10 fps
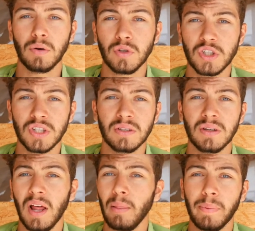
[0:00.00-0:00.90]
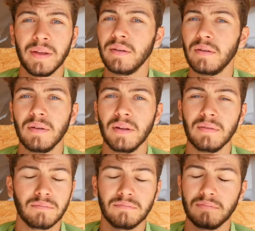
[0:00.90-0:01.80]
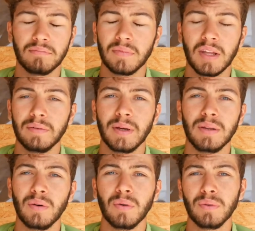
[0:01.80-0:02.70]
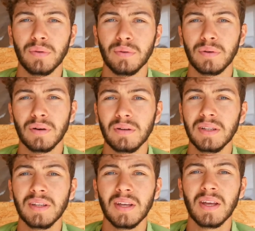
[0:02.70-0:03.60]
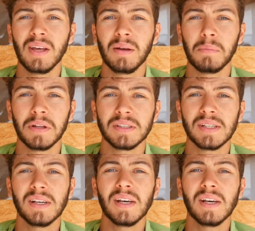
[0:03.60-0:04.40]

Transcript: coaching, helping, never mind how you call it, but